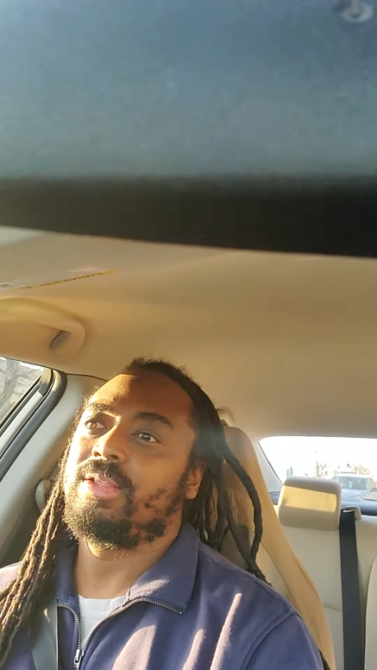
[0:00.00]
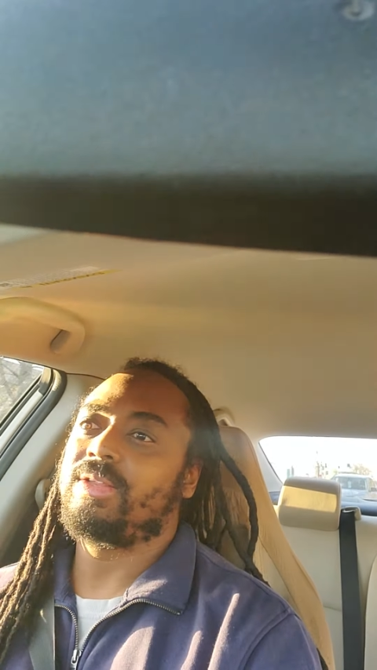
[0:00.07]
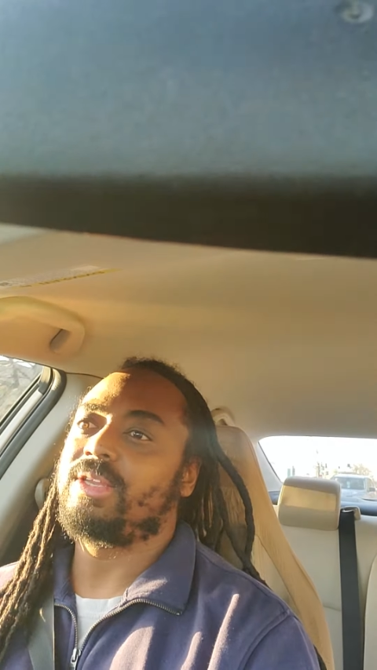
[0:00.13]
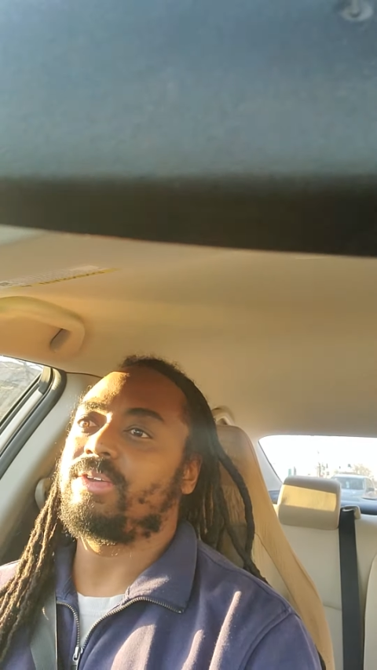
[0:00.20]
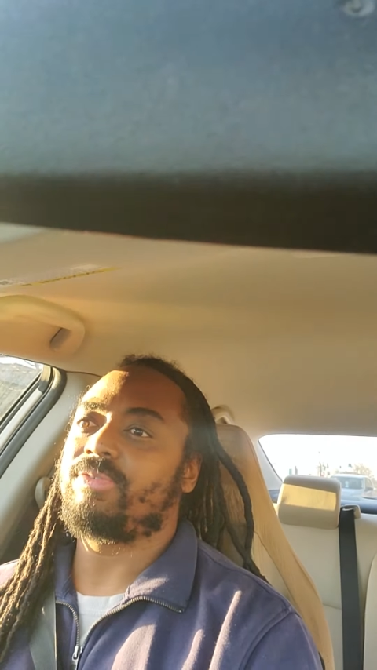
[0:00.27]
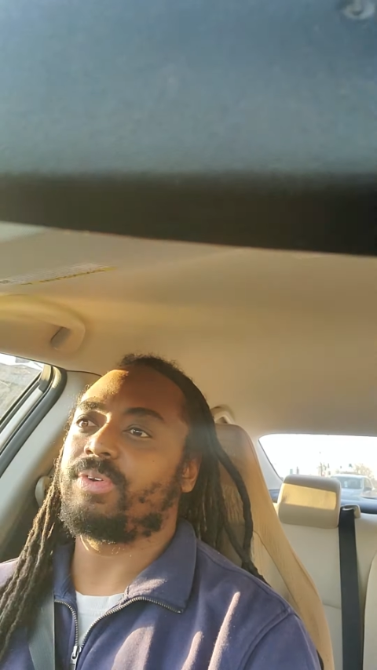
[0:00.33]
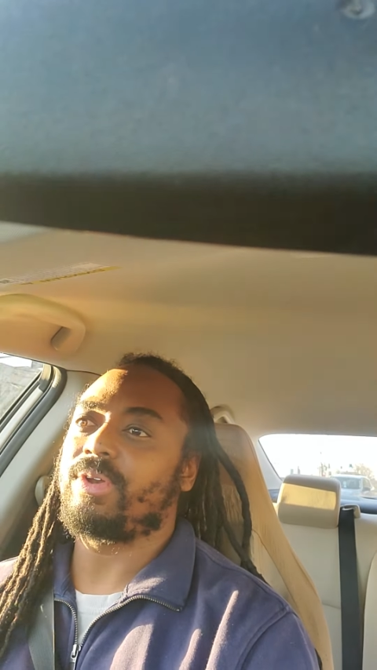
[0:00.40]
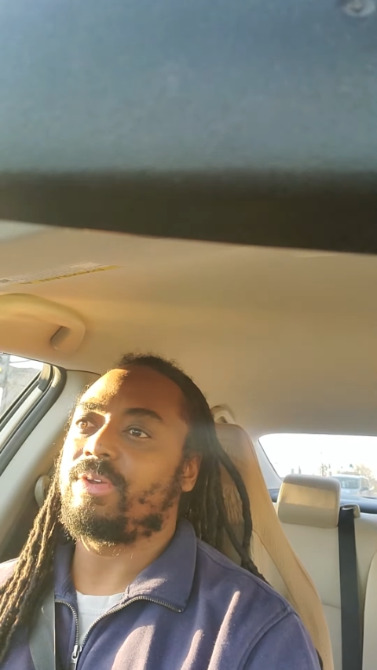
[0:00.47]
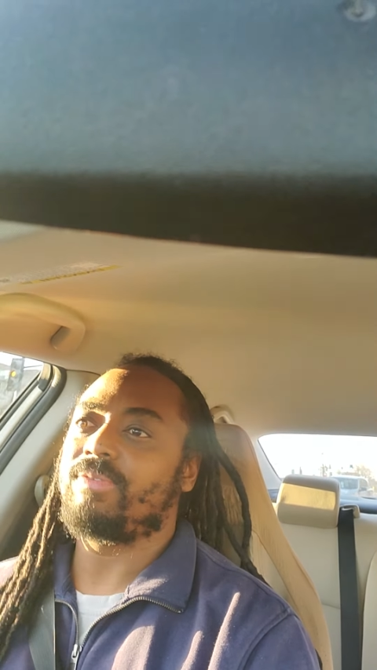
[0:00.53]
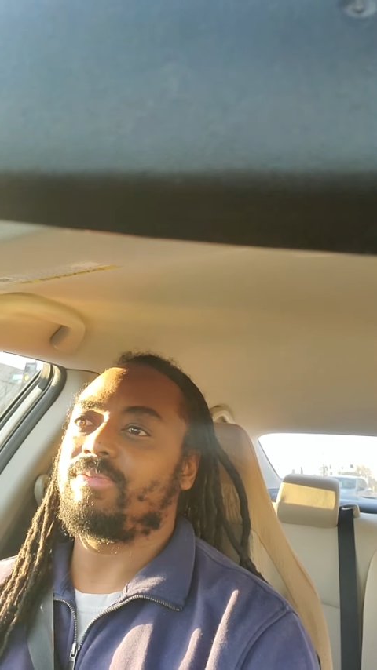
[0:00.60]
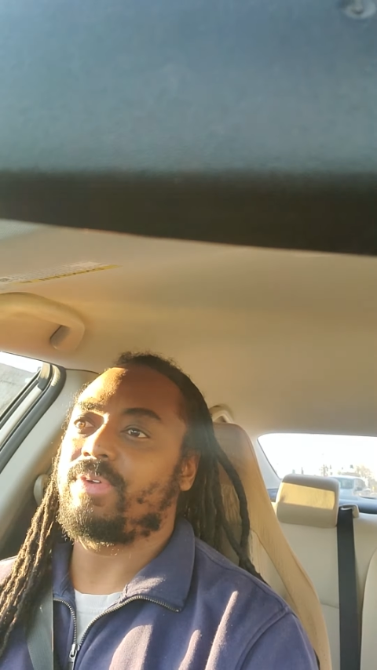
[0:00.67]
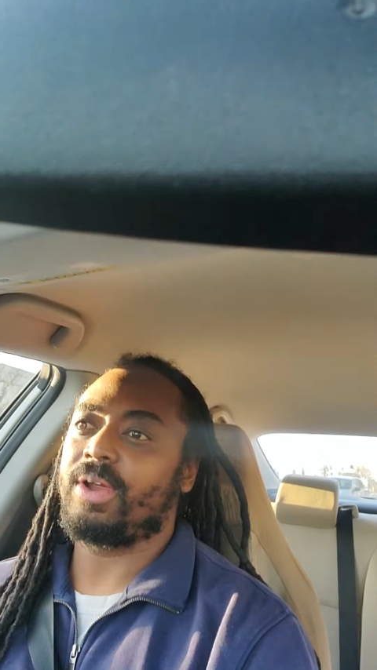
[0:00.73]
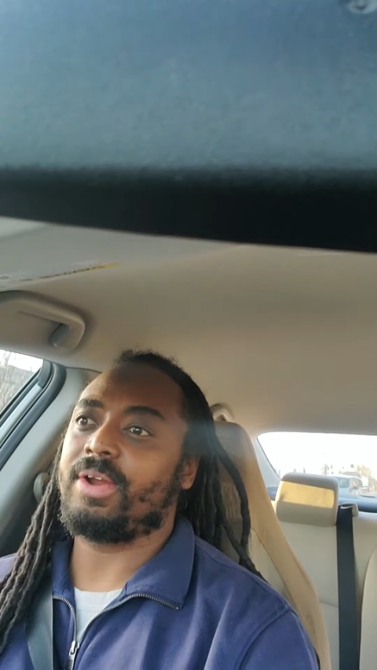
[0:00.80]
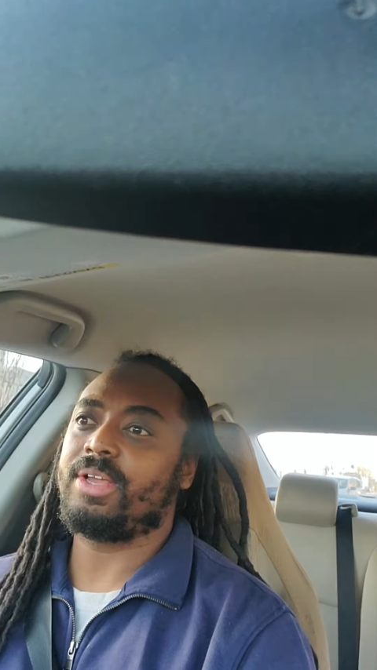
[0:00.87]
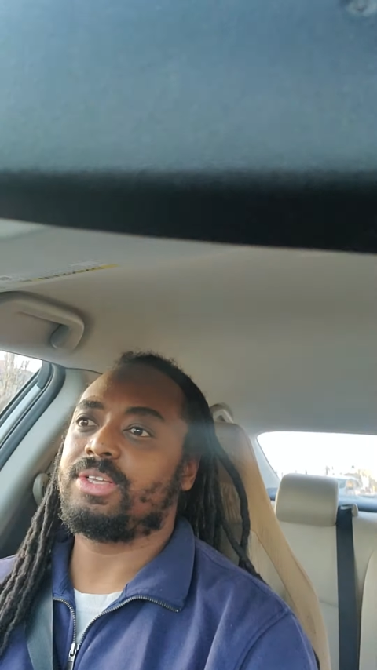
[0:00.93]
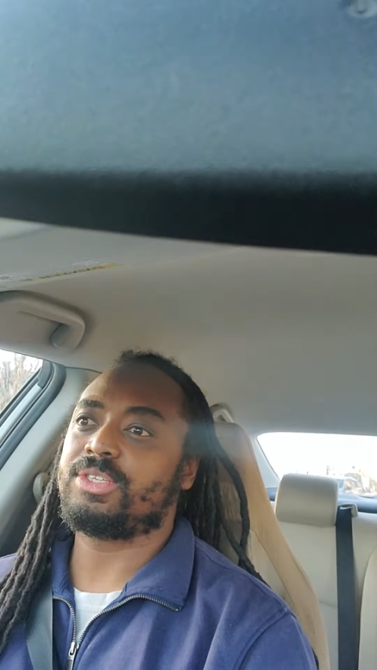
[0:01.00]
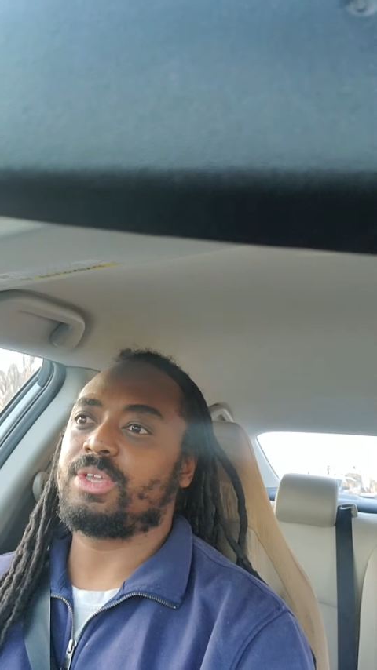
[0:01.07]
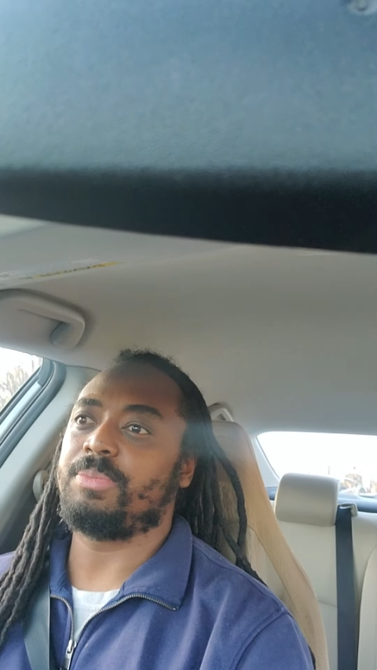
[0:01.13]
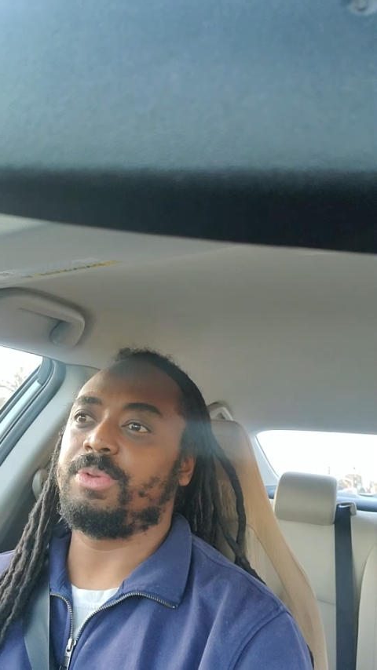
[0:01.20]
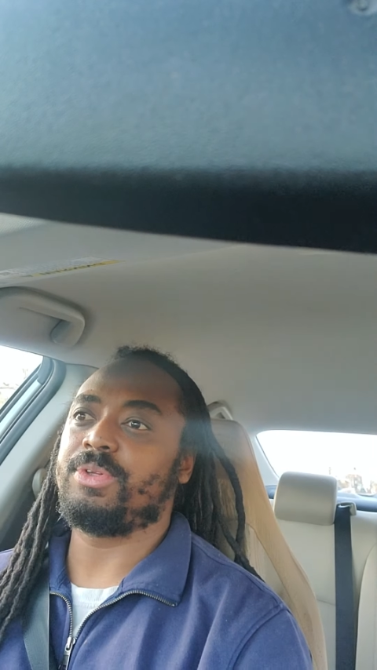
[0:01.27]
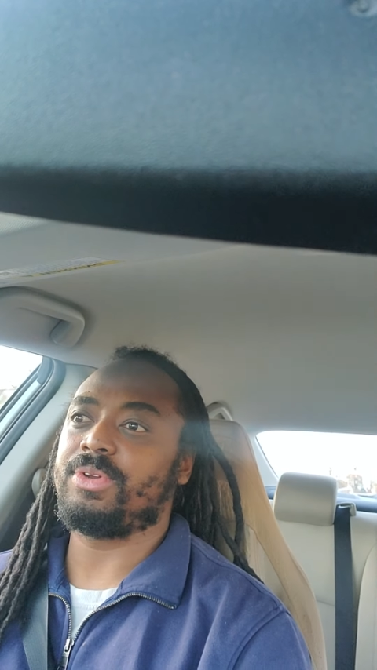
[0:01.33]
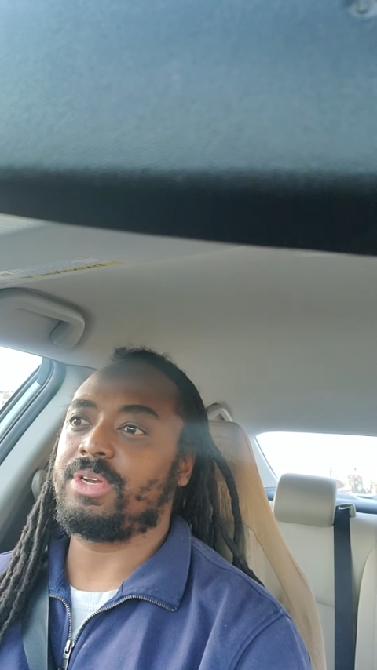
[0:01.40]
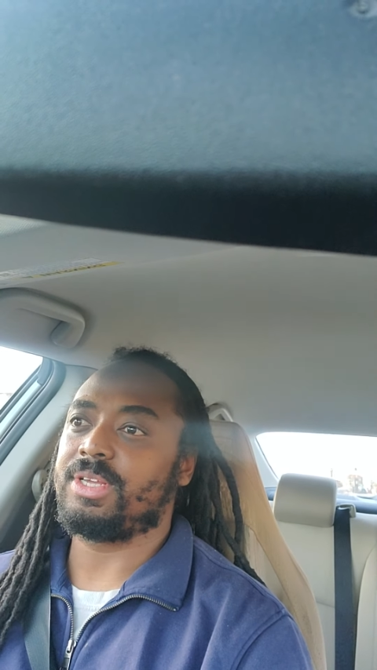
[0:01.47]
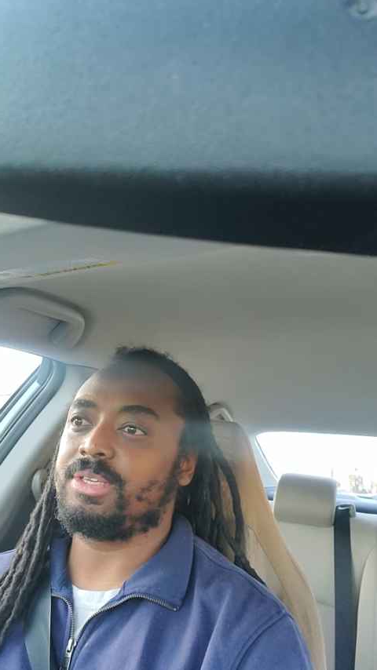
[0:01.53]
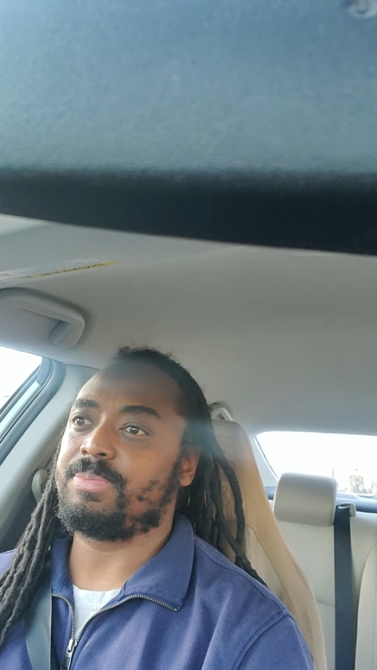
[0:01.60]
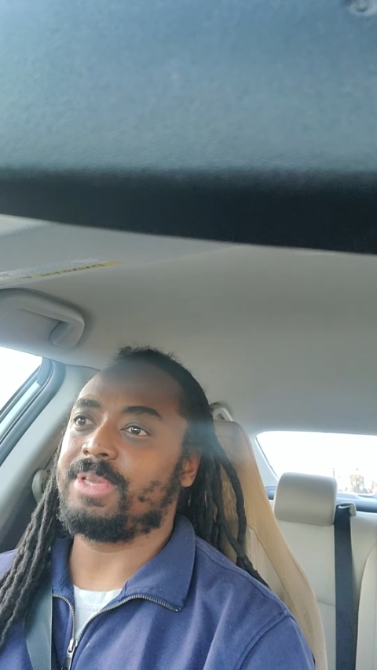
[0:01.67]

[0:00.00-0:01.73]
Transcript: different various communities,